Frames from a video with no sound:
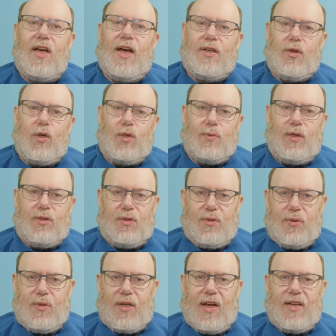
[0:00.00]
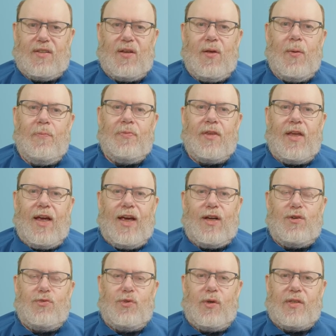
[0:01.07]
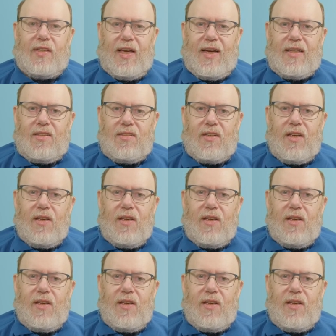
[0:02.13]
I don't want to do that. And for that,